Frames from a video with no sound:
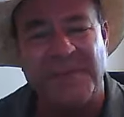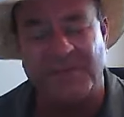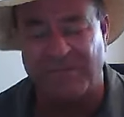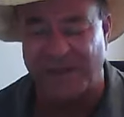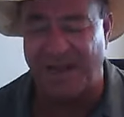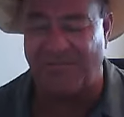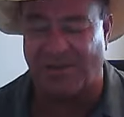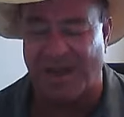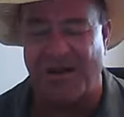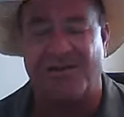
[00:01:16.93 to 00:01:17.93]
Okay,
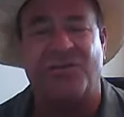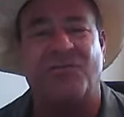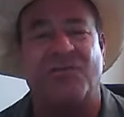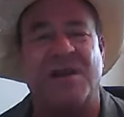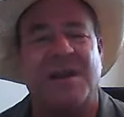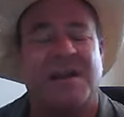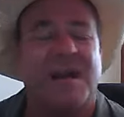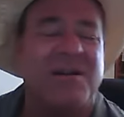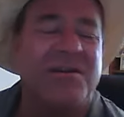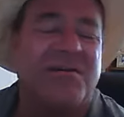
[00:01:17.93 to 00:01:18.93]
well, I heard tree and
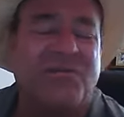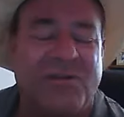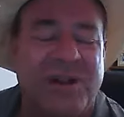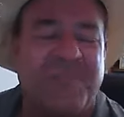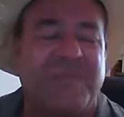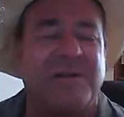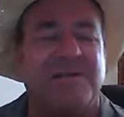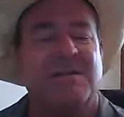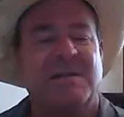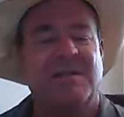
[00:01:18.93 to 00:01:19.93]
I heard trim and
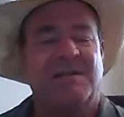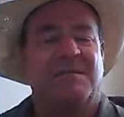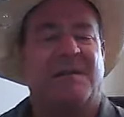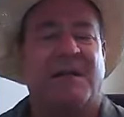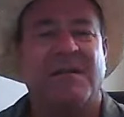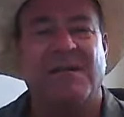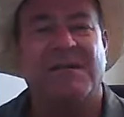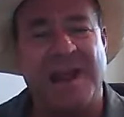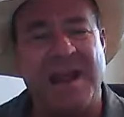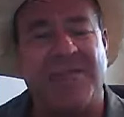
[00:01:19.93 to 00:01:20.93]
I
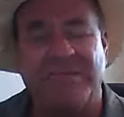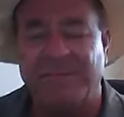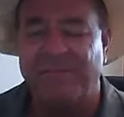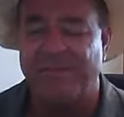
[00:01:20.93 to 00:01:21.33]
heard down.